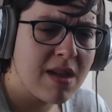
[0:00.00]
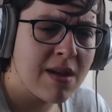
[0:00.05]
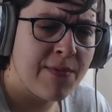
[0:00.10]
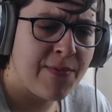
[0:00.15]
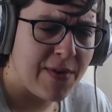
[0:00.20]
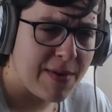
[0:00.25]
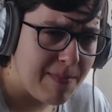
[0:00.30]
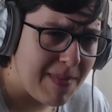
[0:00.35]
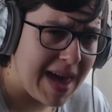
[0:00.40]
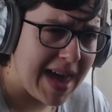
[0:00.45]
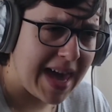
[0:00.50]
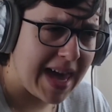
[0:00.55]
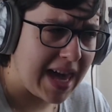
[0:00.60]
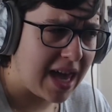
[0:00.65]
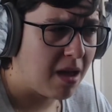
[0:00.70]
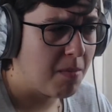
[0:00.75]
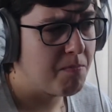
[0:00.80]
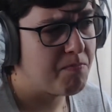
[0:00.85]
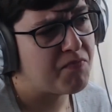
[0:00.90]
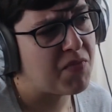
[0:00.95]
for
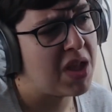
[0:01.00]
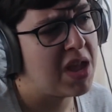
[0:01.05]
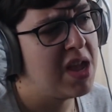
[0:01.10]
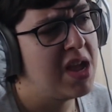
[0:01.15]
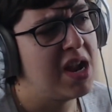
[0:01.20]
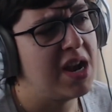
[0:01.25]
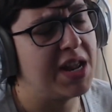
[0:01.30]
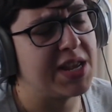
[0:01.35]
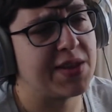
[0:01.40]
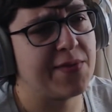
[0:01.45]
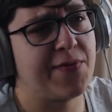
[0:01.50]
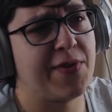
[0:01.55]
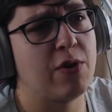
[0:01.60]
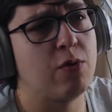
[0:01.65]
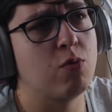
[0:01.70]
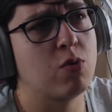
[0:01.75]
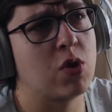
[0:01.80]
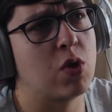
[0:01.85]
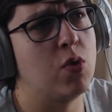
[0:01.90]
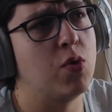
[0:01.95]
me, there's a
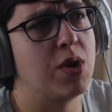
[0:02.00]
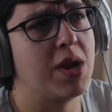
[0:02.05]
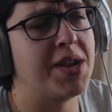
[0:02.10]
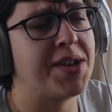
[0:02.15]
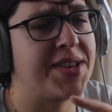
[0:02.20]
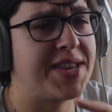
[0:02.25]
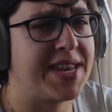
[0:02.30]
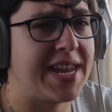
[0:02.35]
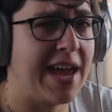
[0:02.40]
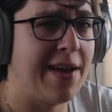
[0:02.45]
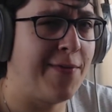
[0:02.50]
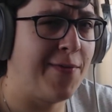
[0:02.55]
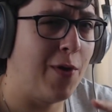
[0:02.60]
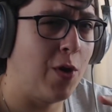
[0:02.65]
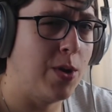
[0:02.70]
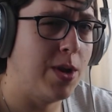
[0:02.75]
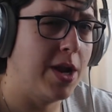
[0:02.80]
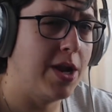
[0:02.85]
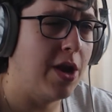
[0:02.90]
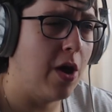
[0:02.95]
film called Death
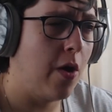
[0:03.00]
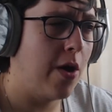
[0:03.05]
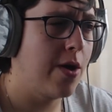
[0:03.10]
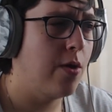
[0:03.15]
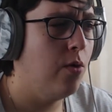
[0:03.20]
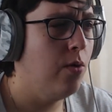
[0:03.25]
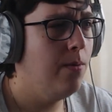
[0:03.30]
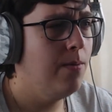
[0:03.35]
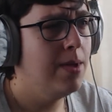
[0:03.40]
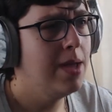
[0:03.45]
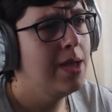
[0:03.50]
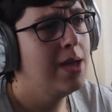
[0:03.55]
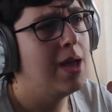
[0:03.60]
on the Nile,